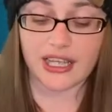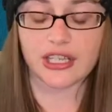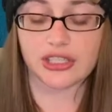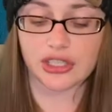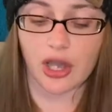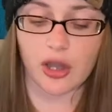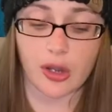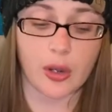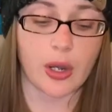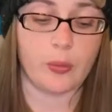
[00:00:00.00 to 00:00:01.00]

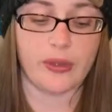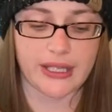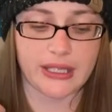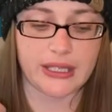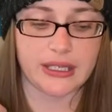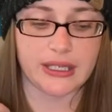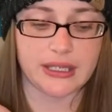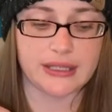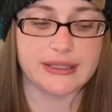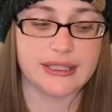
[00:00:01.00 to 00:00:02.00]
So we
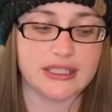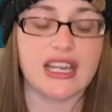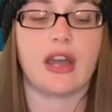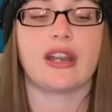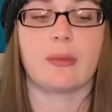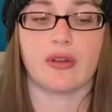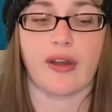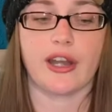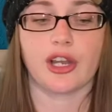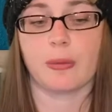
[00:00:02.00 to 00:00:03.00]
sit down and we're
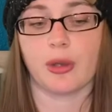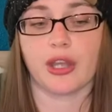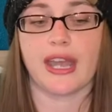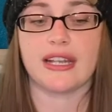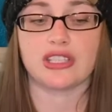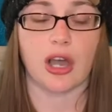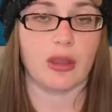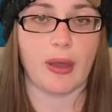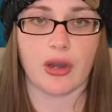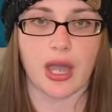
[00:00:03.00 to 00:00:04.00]
writing our book and it's all
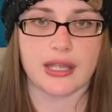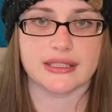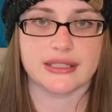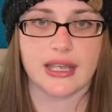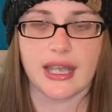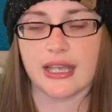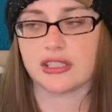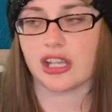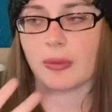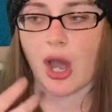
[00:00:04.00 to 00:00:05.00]
about us. It's
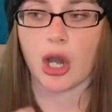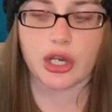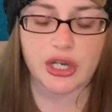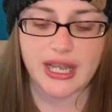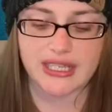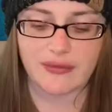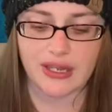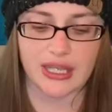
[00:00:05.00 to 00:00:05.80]
all about our creativity.